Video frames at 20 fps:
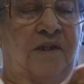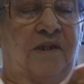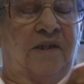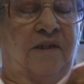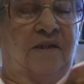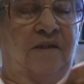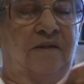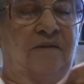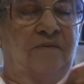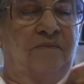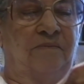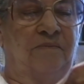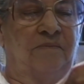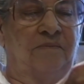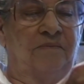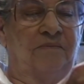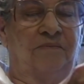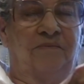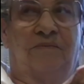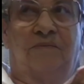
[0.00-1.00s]
high. What
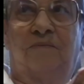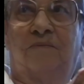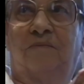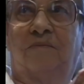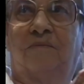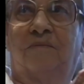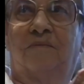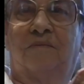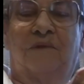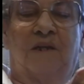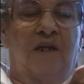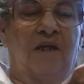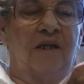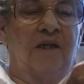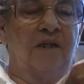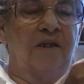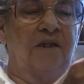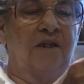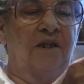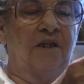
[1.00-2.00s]
does it say, Annie?
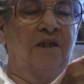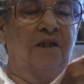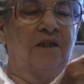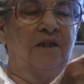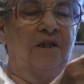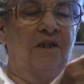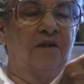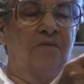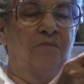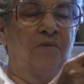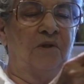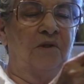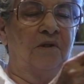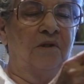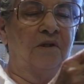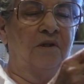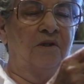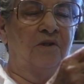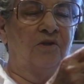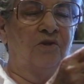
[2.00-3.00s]
T W
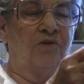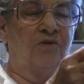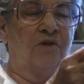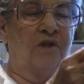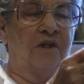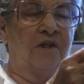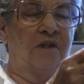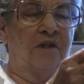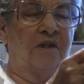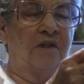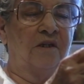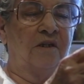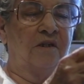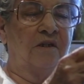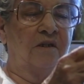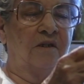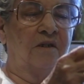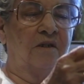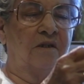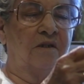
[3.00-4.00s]
U A
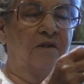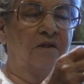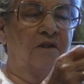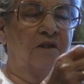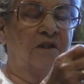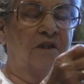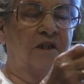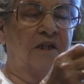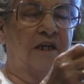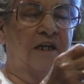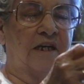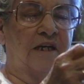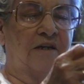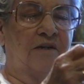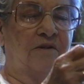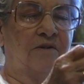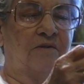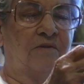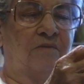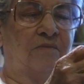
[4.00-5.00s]
uh, C
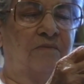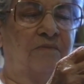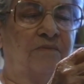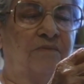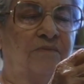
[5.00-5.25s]
I O.